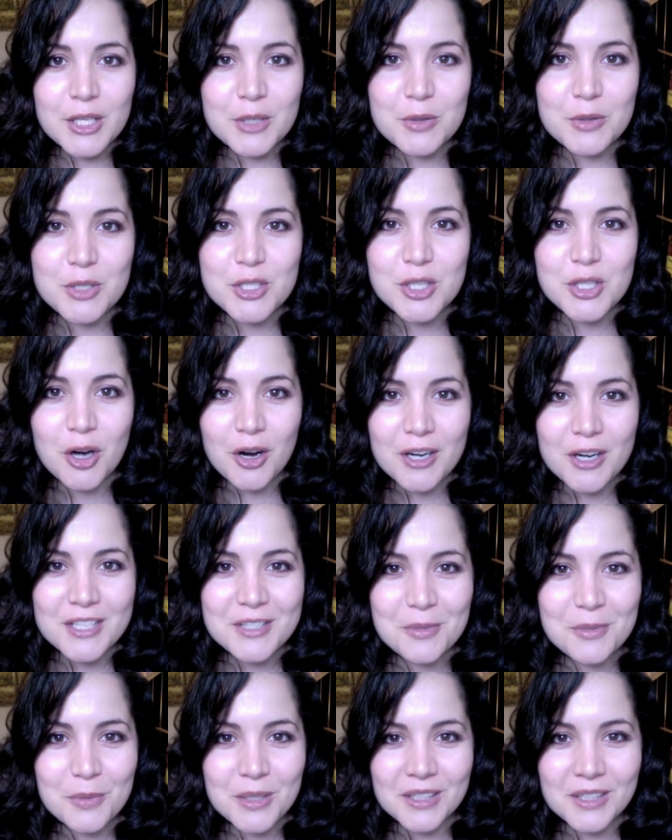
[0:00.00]
you start
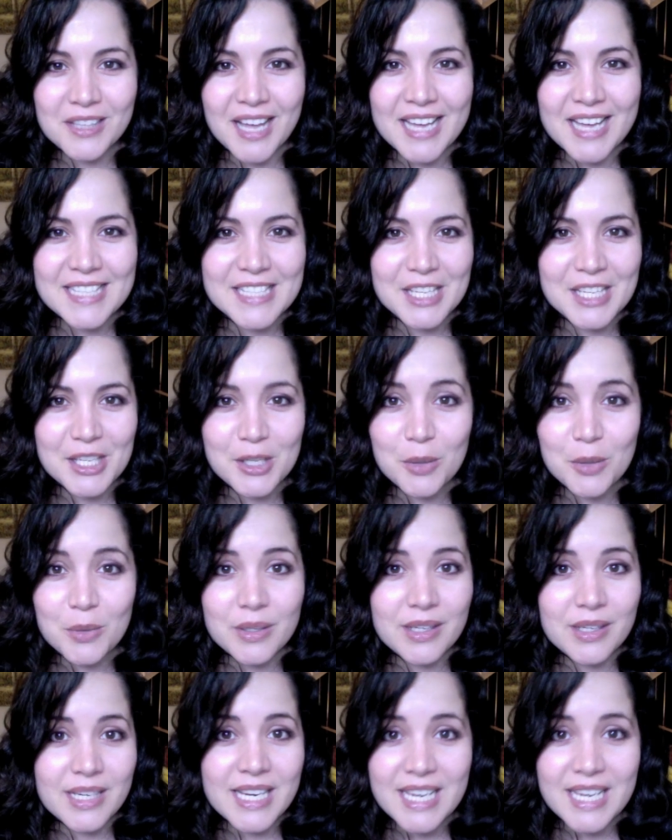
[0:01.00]
to realize that you
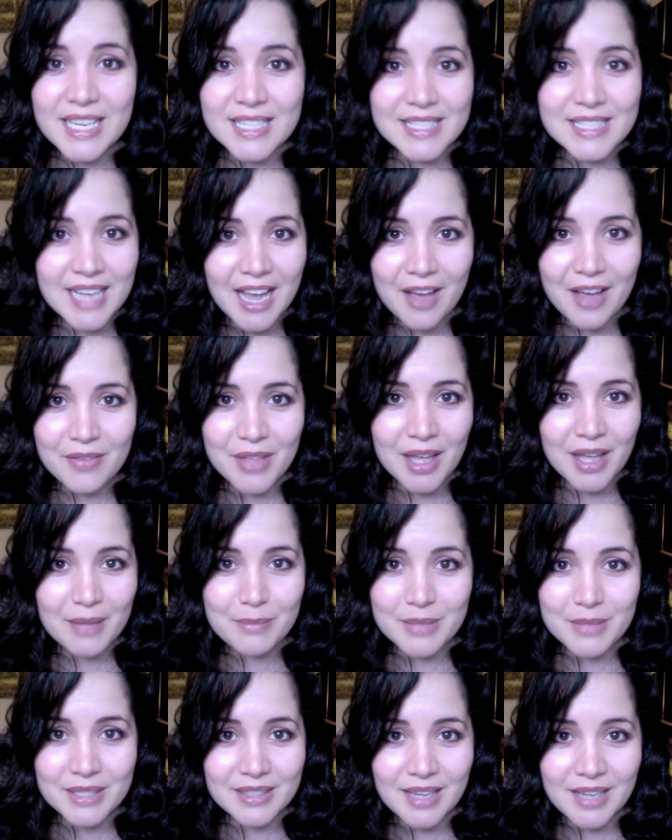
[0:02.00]
don't need to have
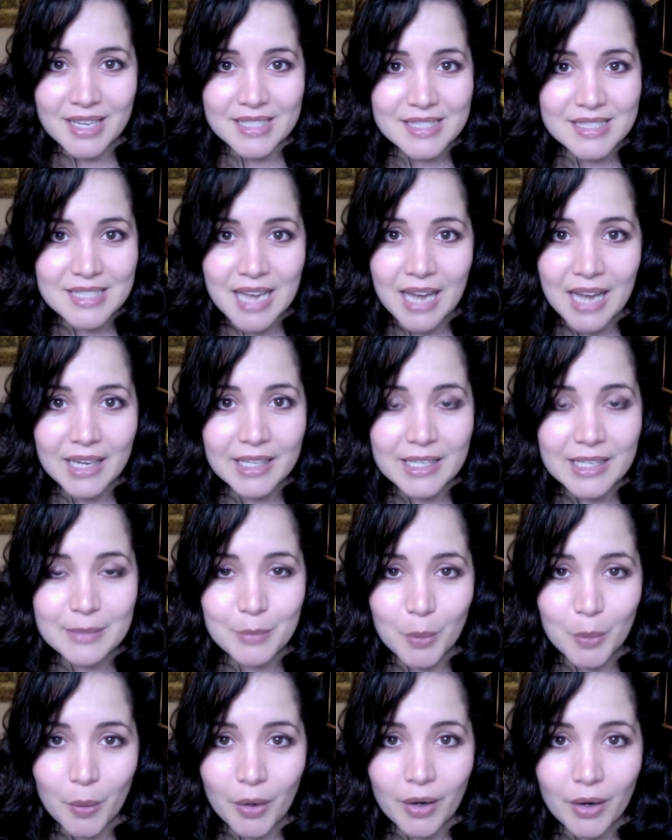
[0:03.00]
that midnight snack
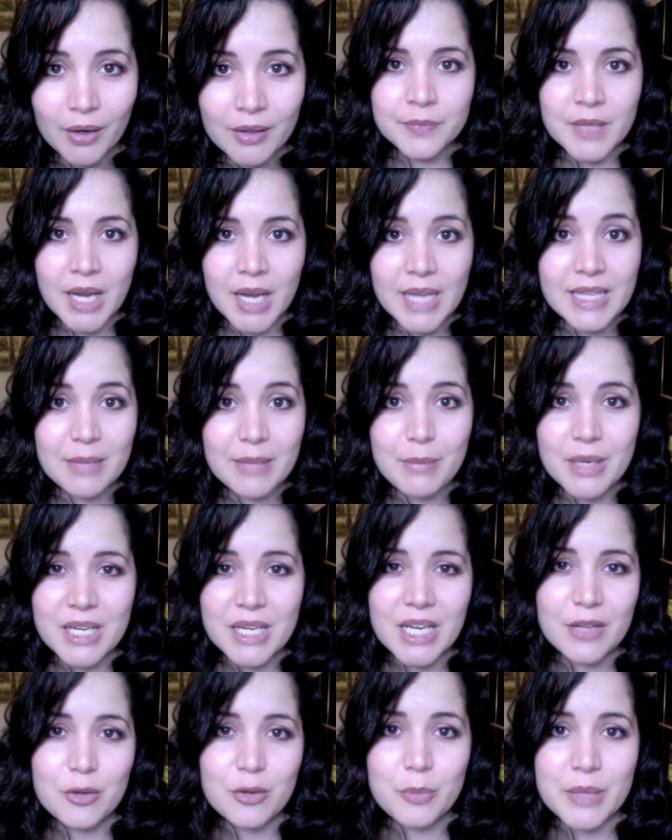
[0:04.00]
anymore, and that
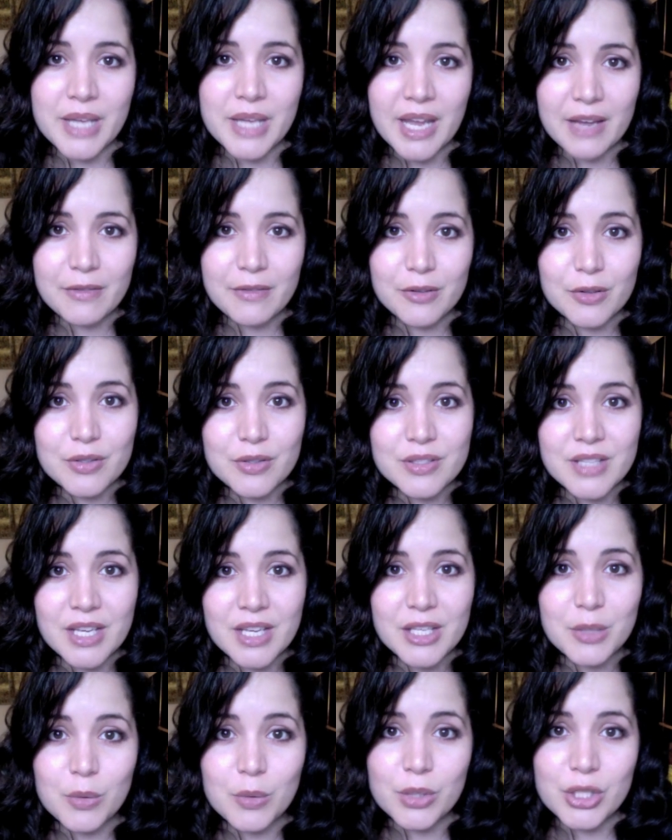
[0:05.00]
many other behaviors
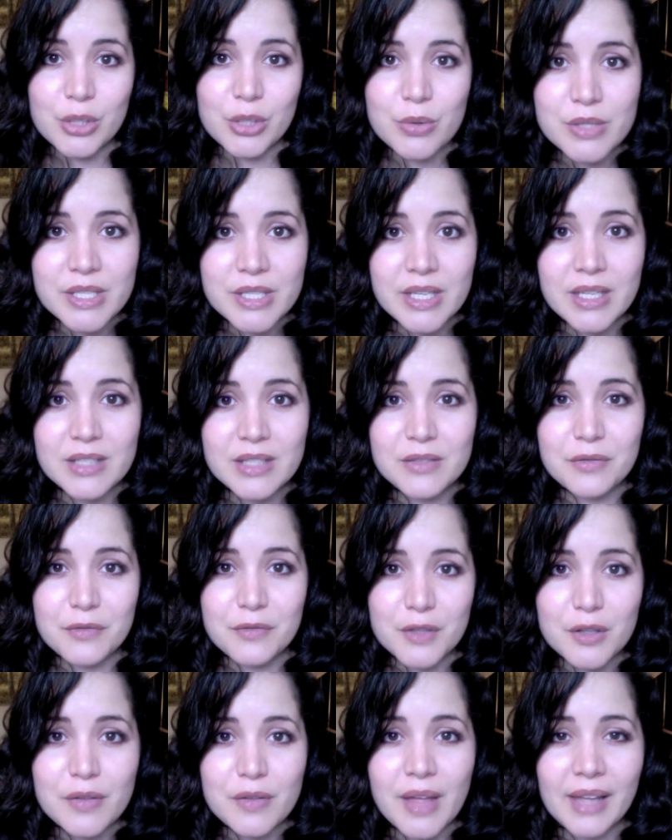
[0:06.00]
that you were using to
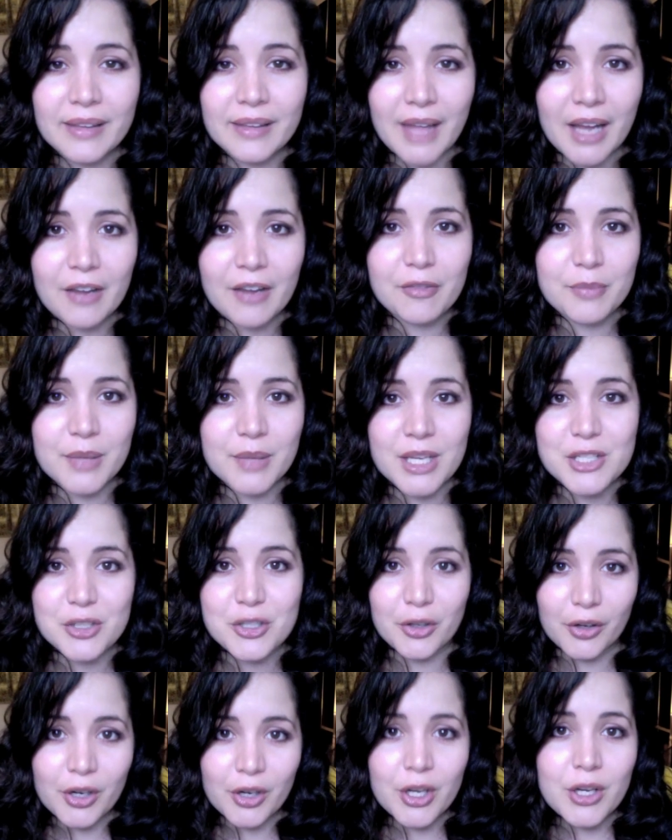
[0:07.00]
fill that lack of
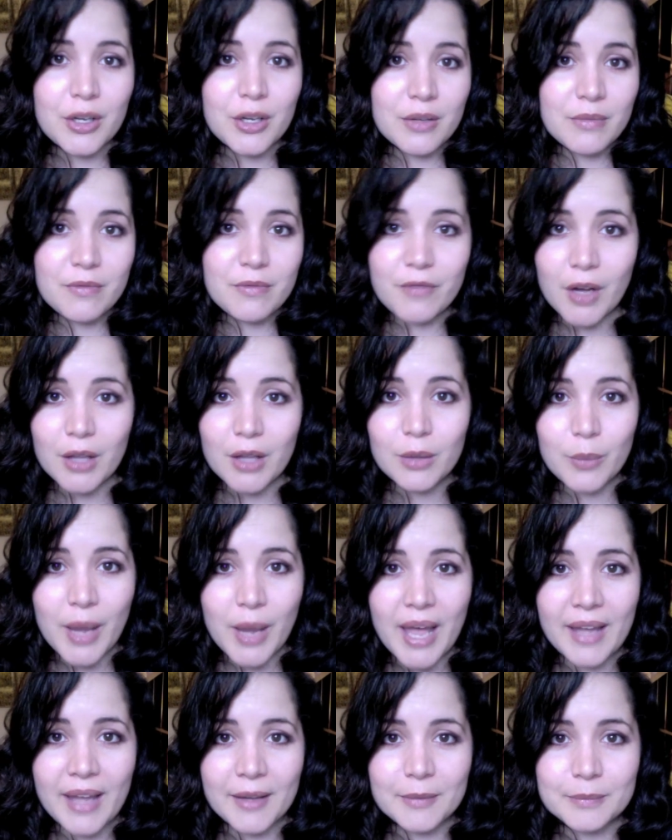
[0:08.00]
pleasure fall
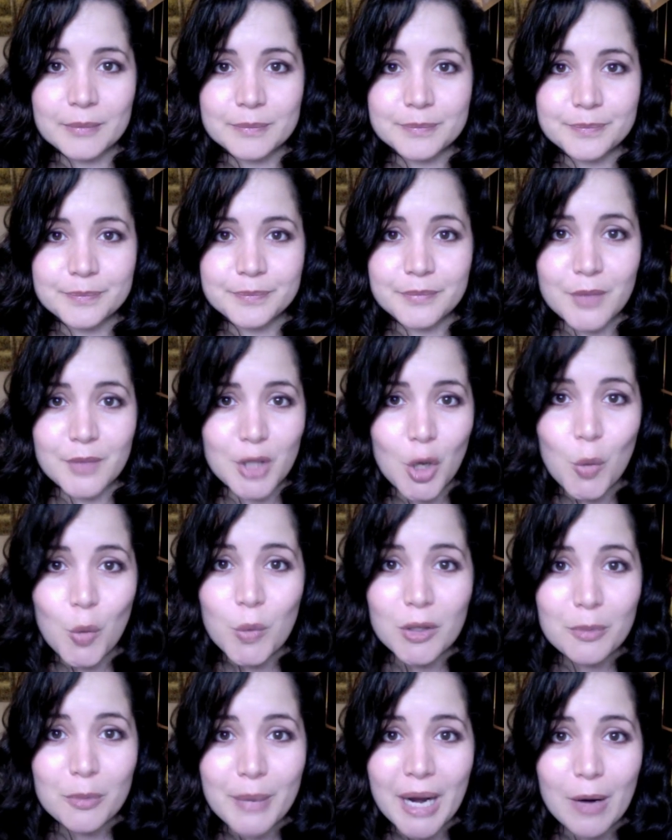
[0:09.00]
away. No
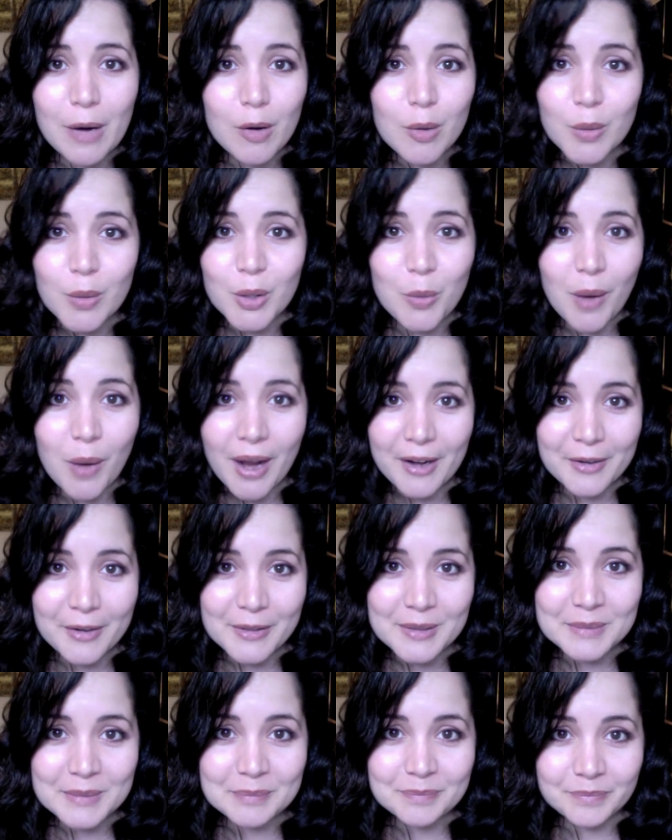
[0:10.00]
willpower
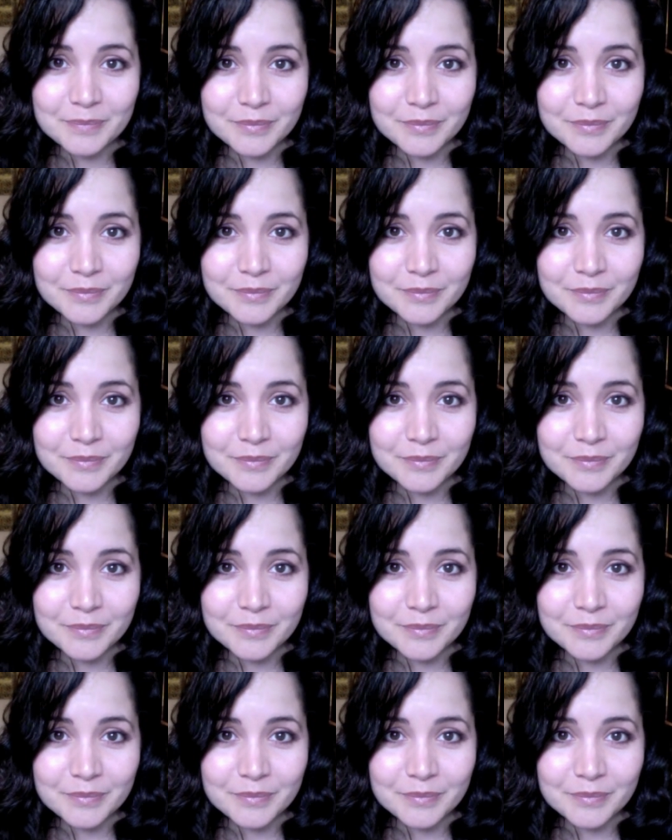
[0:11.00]
required.